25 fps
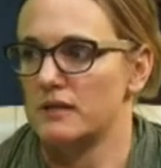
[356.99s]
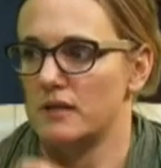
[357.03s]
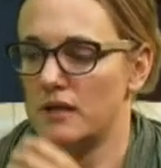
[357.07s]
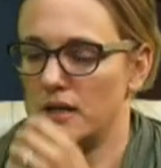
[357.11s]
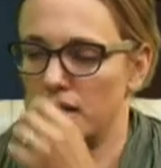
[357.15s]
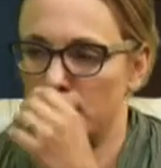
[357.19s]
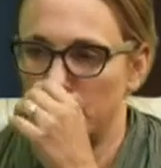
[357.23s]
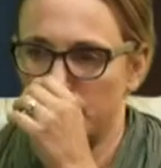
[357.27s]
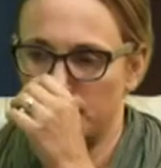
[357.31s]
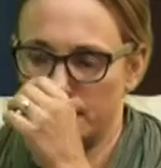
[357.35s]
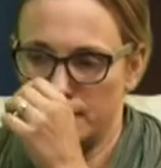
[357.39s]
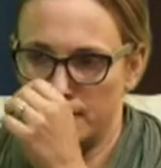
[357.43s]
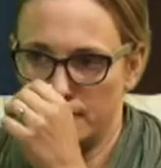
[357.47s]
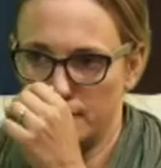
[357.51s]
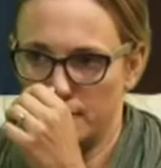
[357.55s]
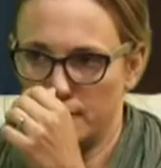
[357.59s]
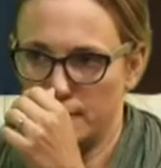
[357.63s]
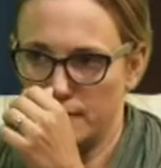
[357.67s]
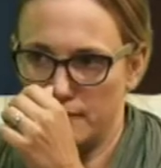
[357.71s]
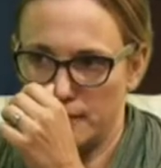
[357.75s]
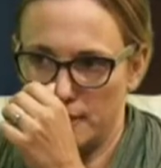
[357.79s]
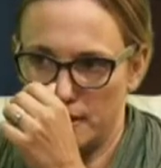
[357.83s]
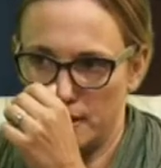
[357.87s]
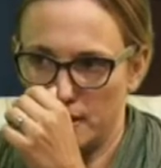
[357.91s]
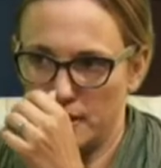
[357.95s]

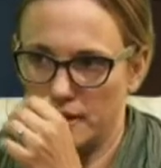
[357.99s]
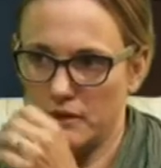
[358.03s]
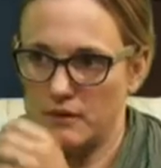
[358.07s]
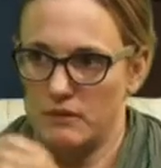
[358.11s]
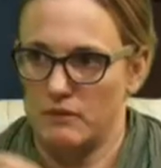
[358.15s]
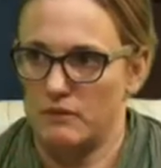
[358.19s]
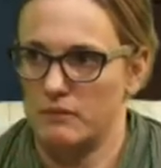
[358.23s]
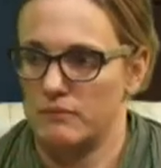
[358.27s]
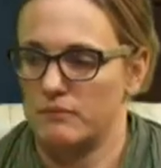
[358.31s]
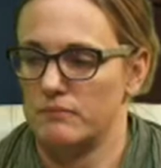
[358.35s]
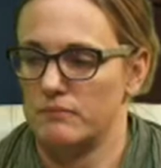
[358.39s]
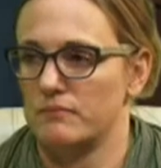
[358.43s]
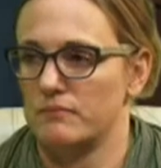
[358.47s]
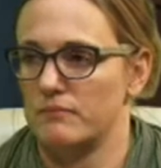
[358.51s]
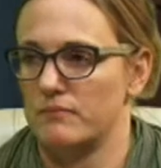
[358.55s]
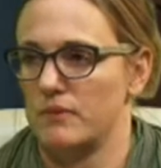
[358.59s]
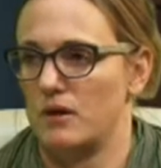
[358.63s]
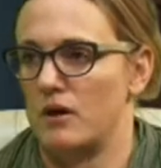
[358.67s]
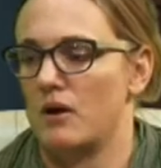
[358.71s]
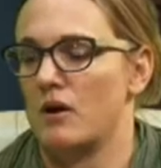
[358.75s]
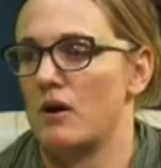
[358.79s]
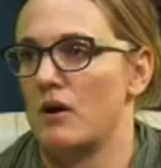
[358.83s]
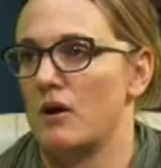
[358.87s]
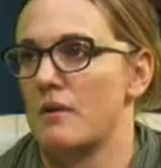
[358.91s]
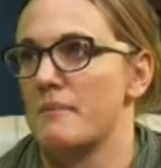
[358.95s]
our
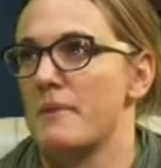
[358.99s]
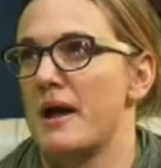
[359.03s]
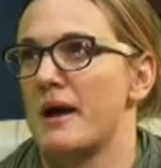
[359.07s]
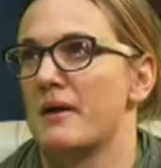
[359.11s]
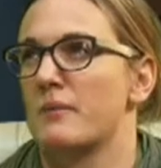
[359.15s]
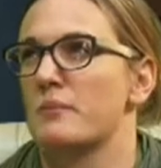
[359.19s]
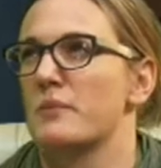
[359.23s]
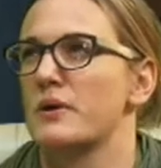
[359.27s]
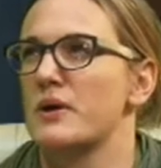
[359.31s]
amount.